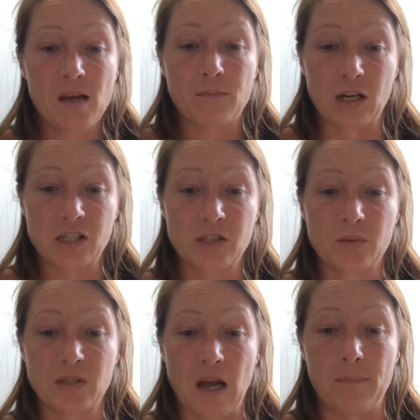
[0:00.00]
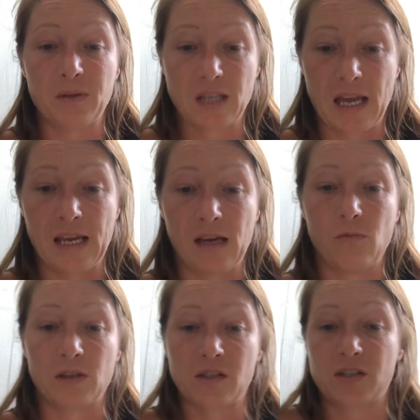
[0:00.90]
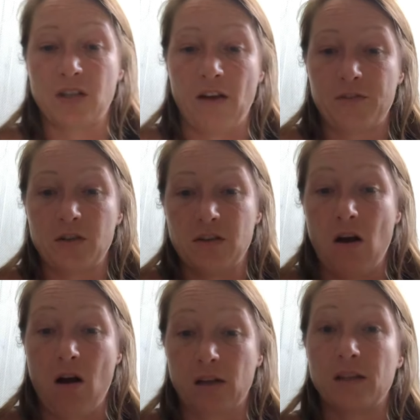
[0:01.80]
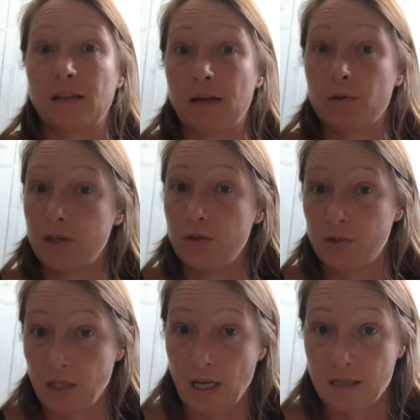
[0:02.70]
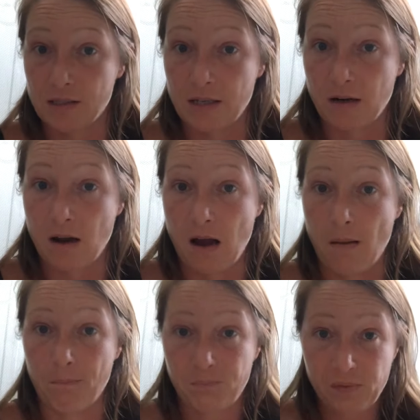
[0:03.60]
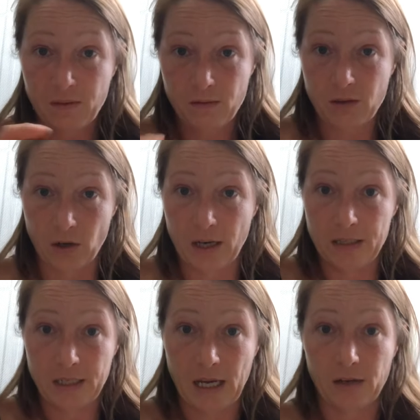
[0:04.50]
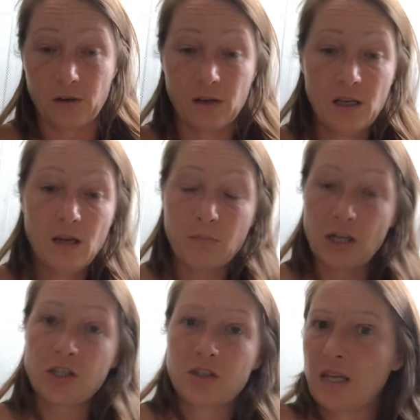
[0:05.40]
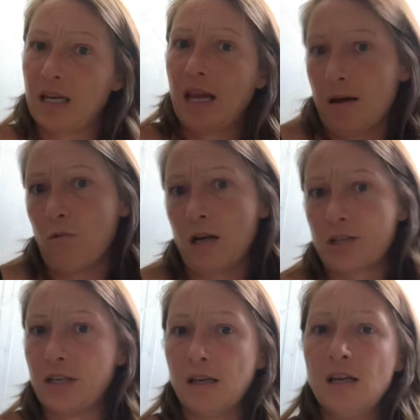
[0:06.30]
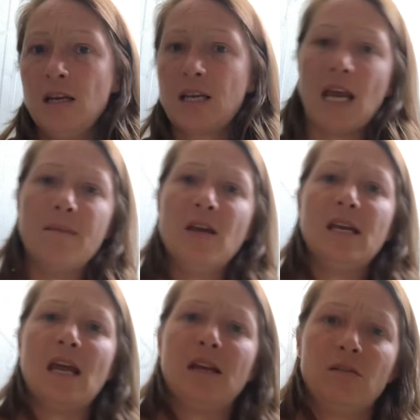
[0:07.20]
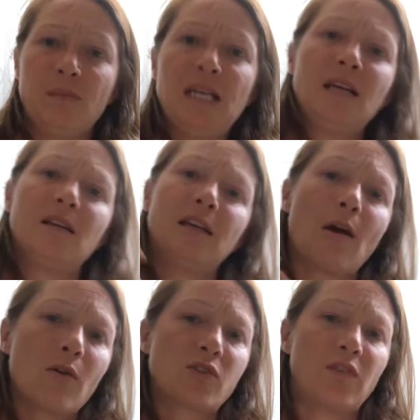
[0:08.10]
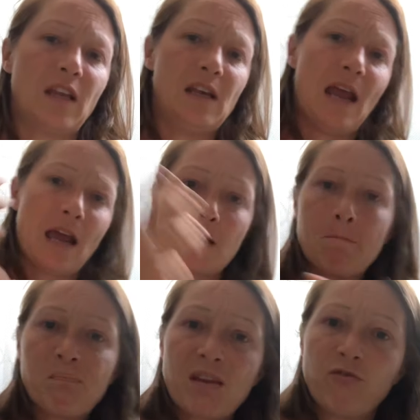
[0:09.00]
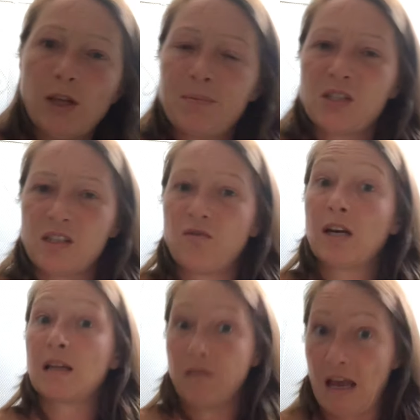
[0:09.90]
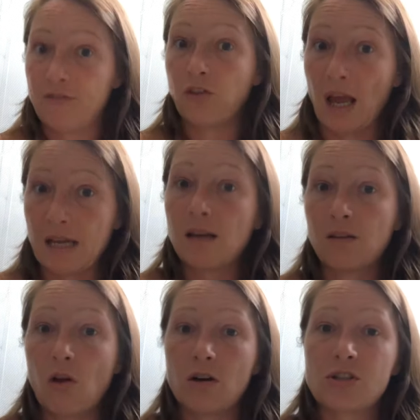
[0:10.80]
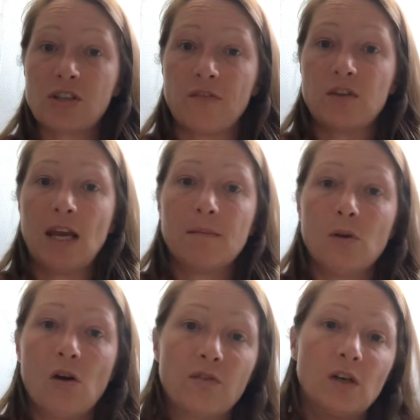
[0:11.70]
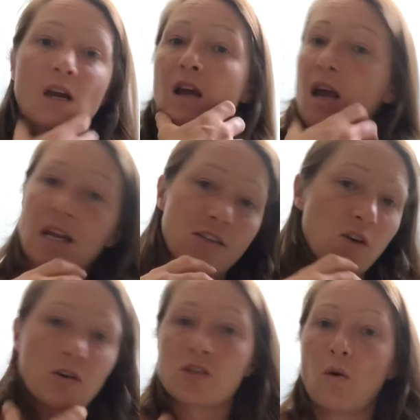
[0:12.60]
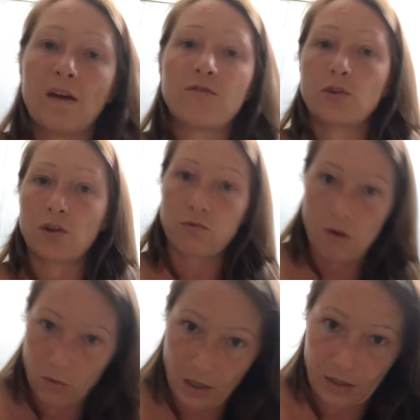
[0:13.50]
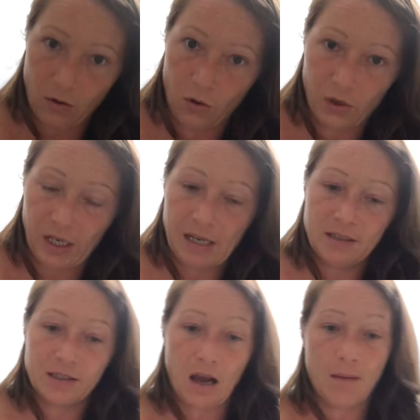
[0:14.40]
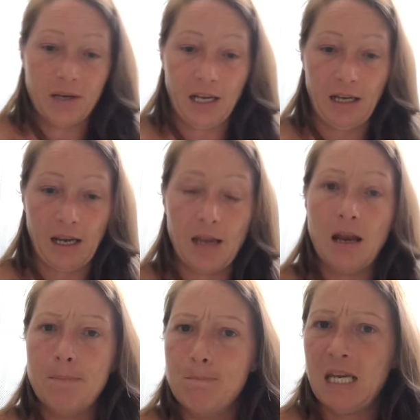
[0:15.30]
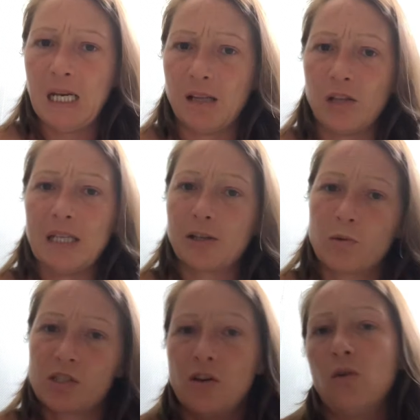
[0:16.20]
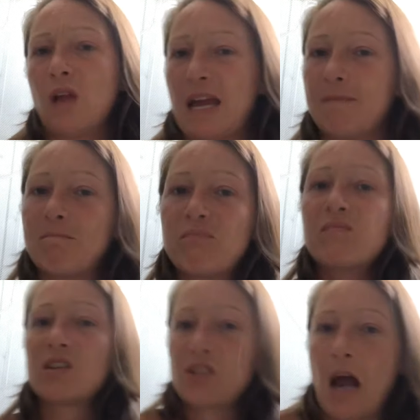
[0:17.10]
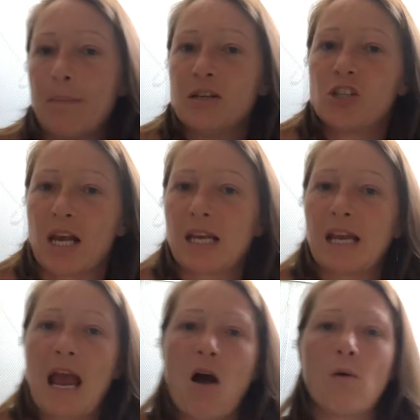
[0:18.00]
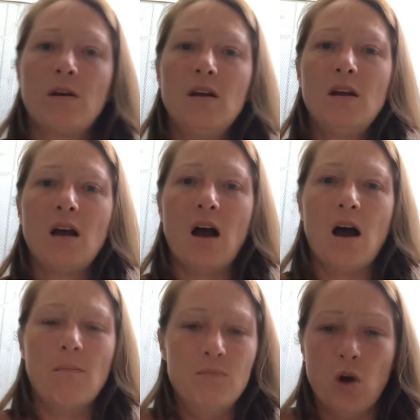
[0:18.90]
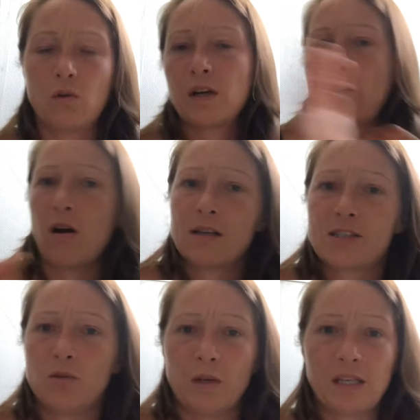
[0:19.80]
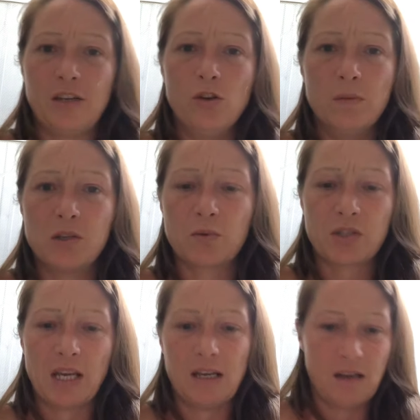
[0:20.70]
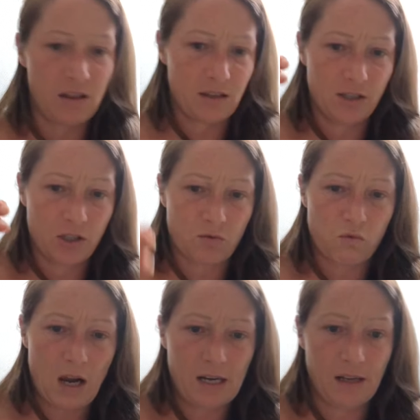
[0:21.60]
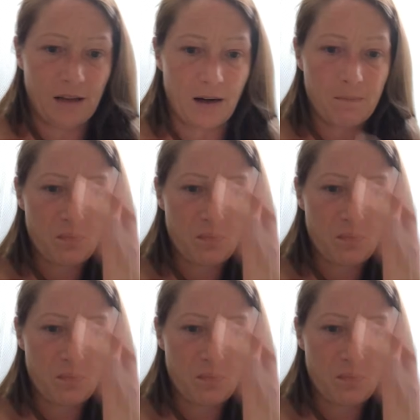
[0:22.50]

Precious was not playing with the stuffed dog that they were using as their um, their indicator. Precious, like, hey, I watched it, came in and immediately goes for the neck, flips this very lifelike large stuffed animal over, and starts going for the throat and holding it and dominating it immediately. There was no, like, stop and check it out, um, no regards to what the humans were saying, nothing, just right in there.